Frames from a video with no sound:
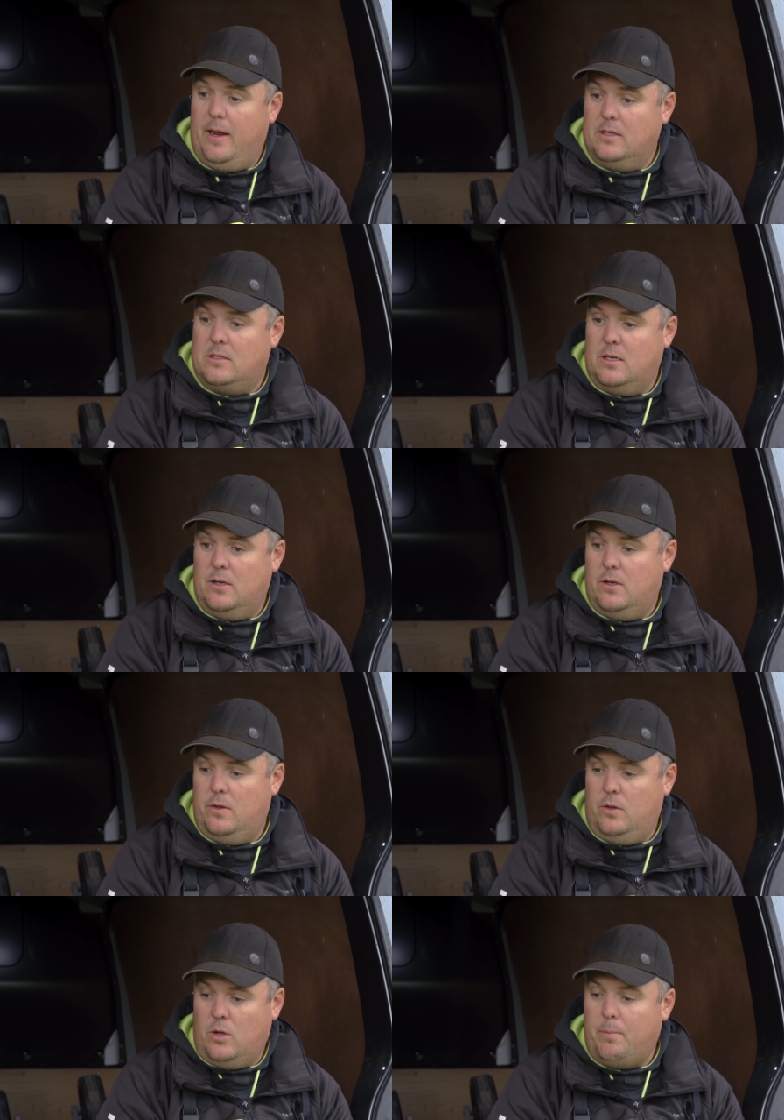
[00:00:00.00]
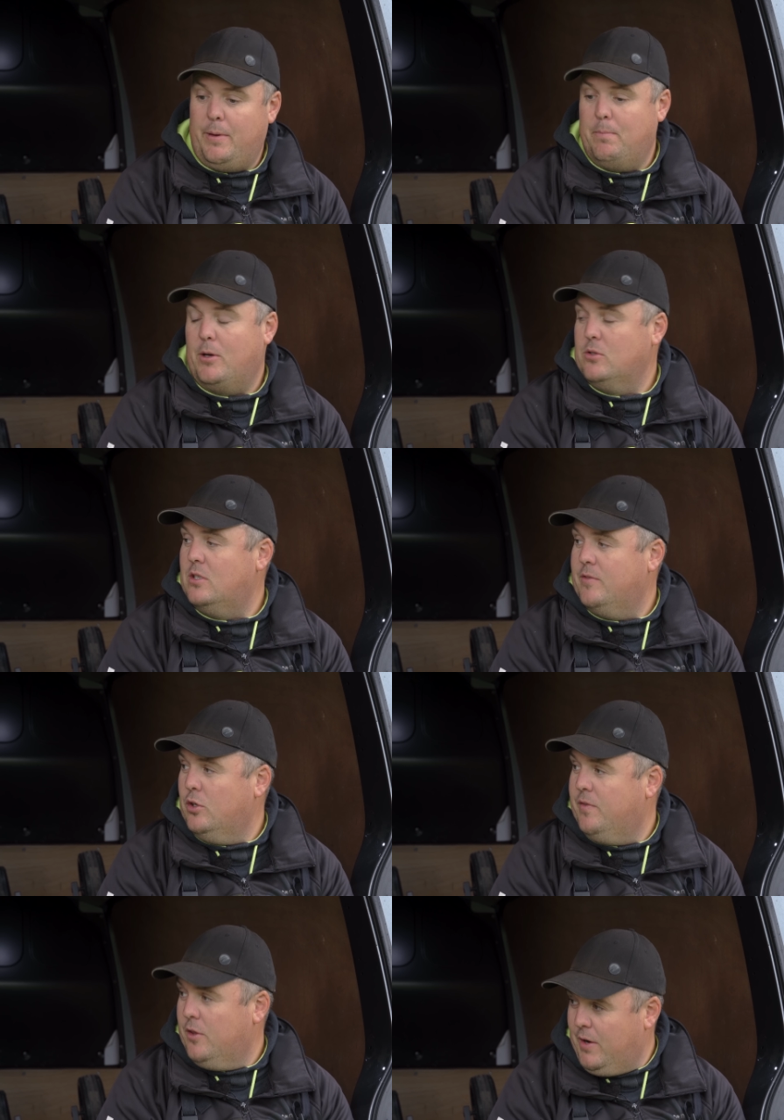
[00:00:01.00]
into not being positive
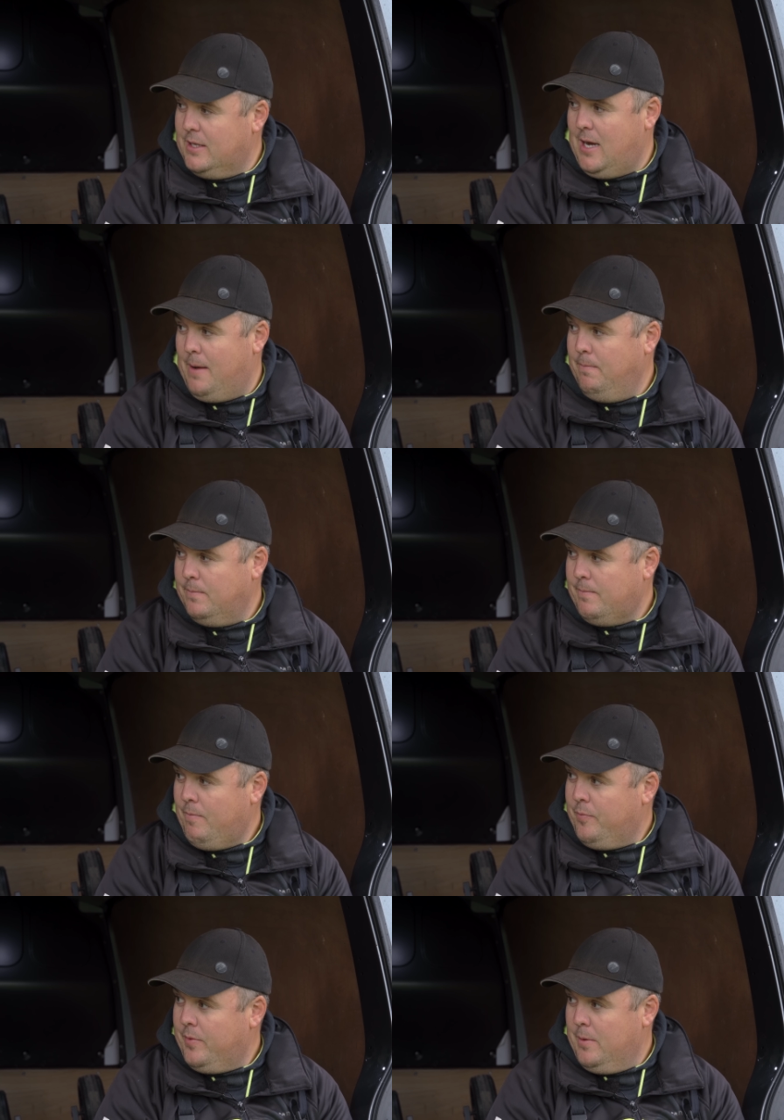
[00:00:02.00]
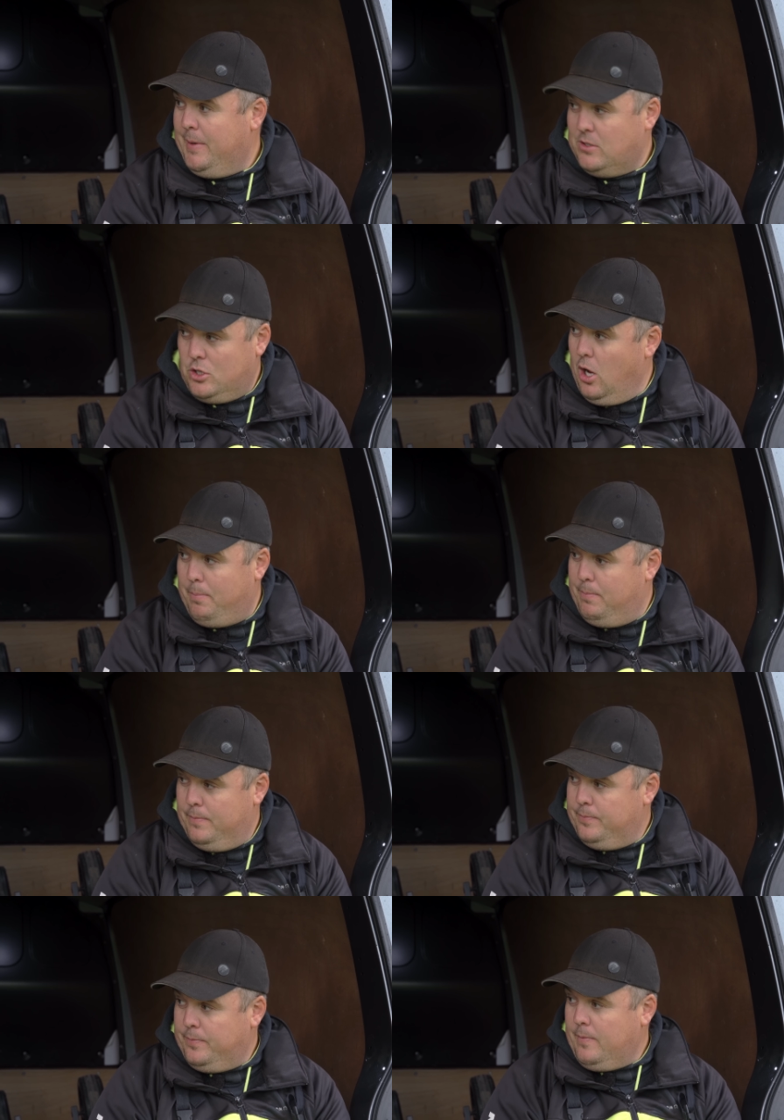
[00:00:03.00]
enough at the right time. I mean, it's so not when a,
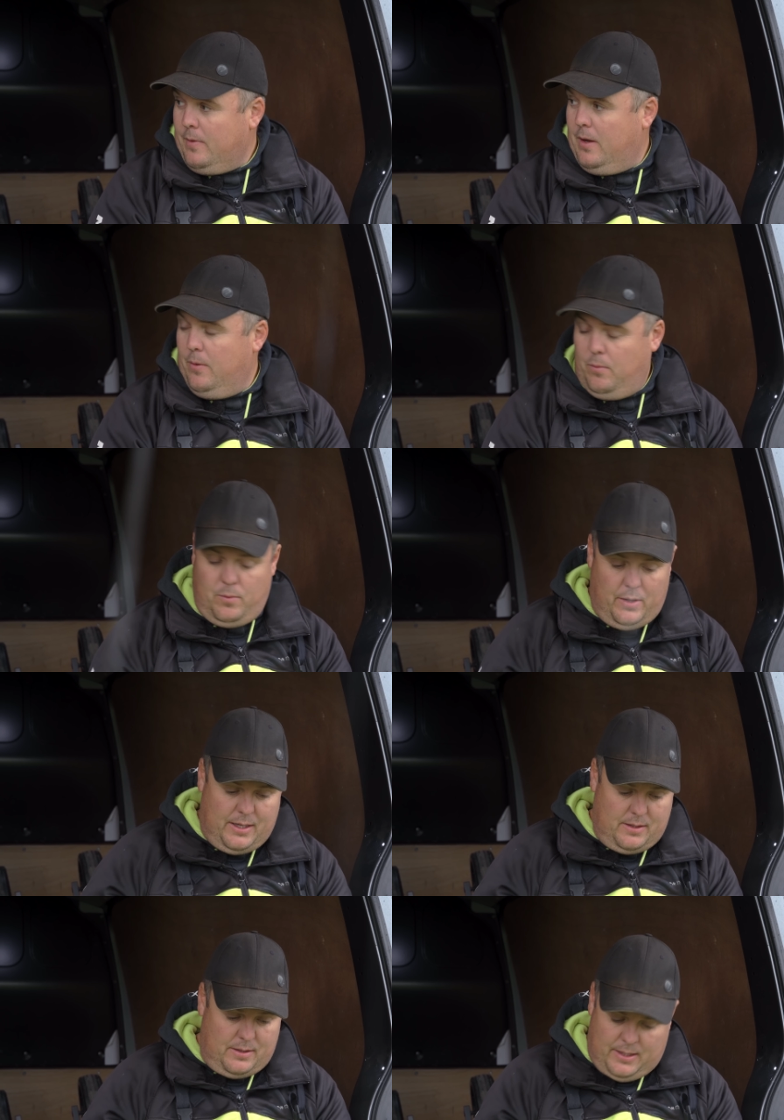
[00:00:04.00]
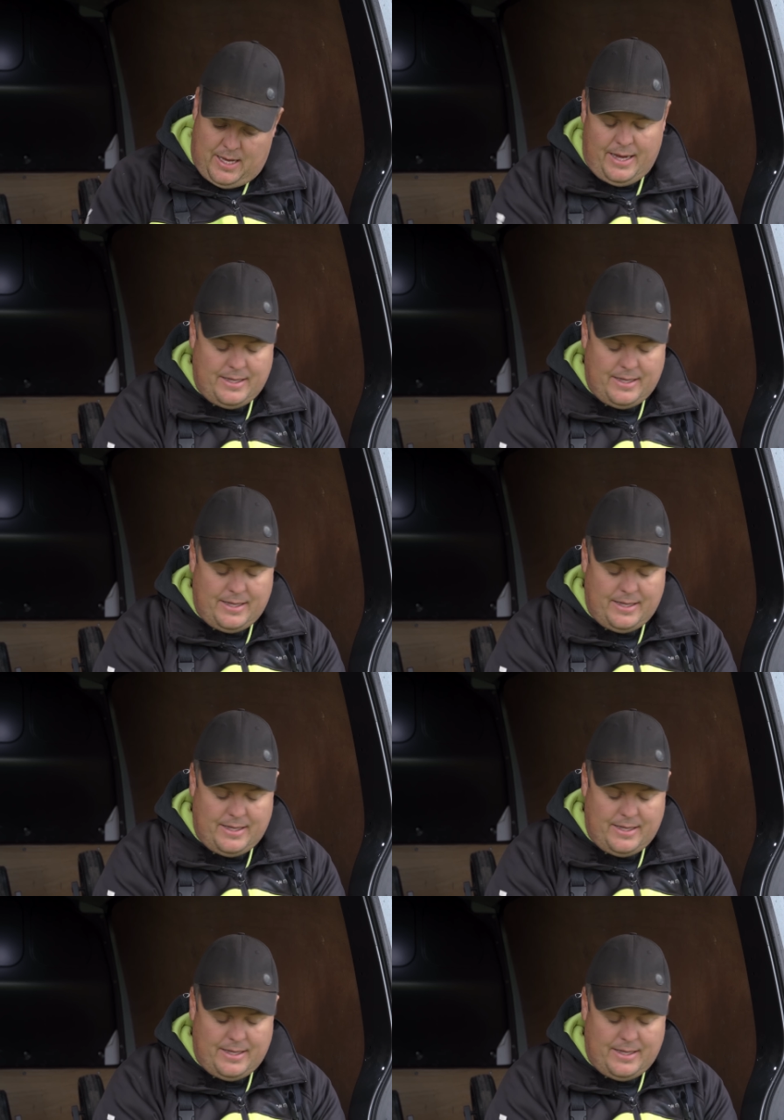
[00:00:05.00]
you're on them fish at the start, you've got to. Yeah,